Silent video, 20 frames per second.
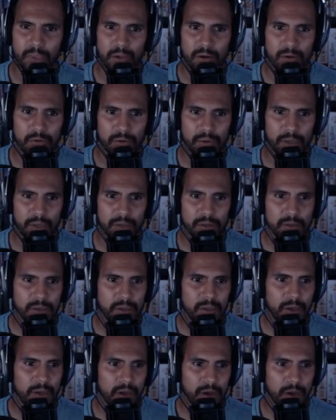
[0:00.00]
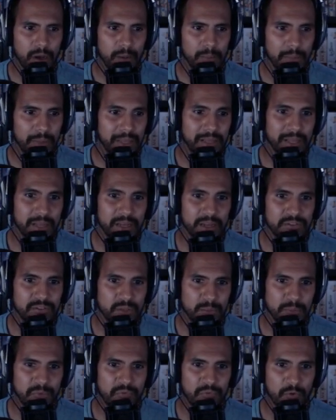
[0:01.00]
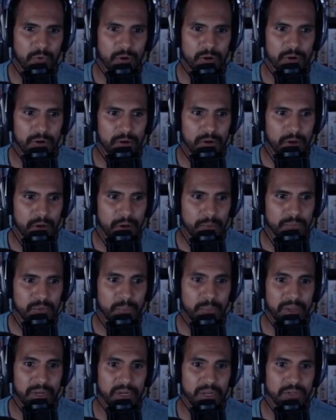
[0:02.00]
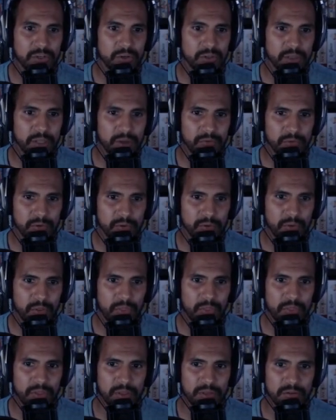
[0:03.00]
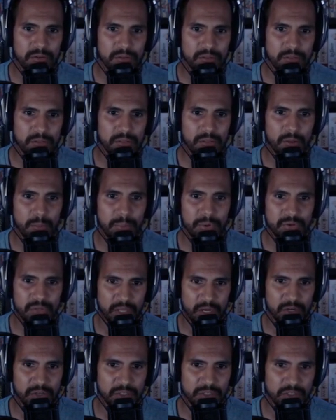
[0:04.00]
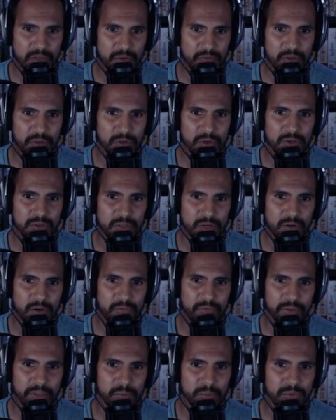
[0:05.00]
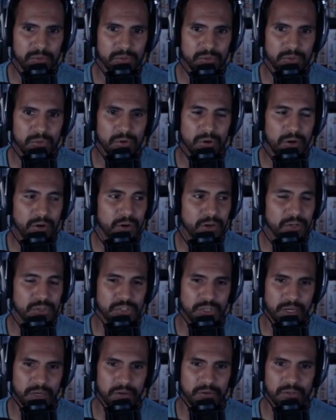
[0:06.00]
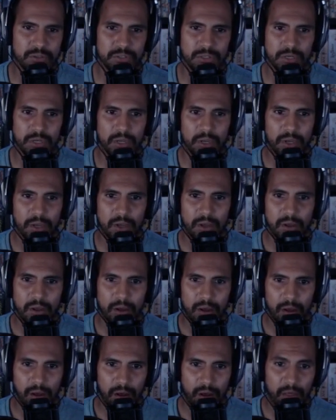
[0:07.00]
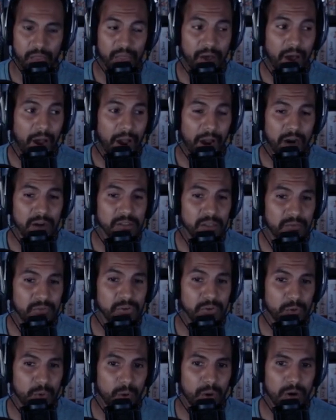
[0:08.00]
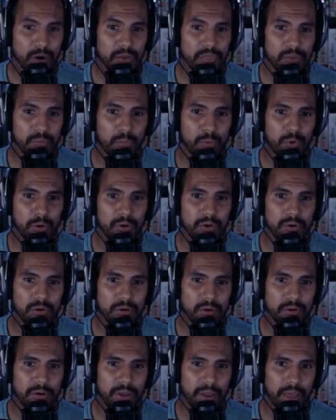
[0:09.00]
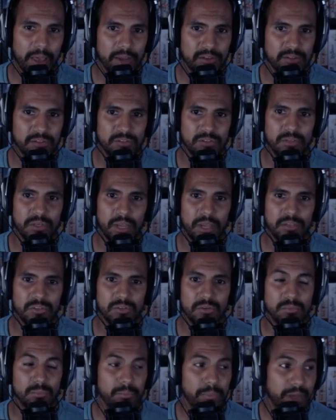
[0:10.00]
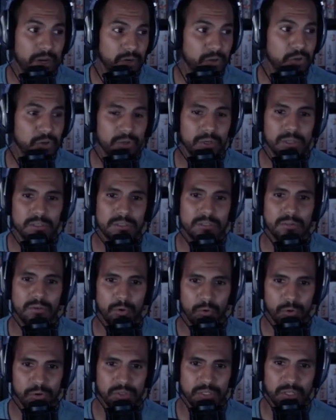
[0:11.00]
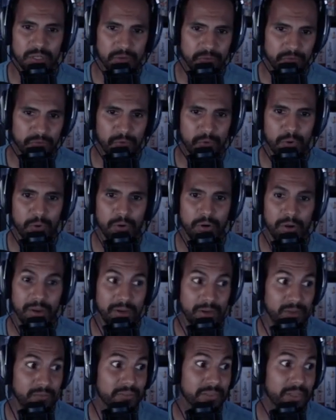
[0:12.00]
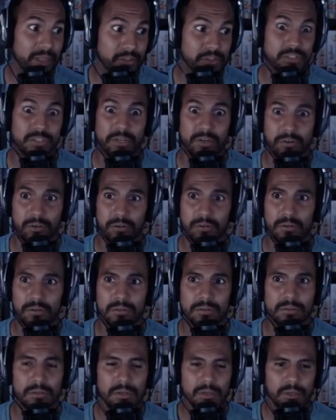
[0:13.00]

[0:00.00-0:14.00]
Okay, and like I said before, depending on your level, the percentages of the units that are available to you are going to change. The higher level you are, the more access you gain to better units or tier 4 and even legendary units.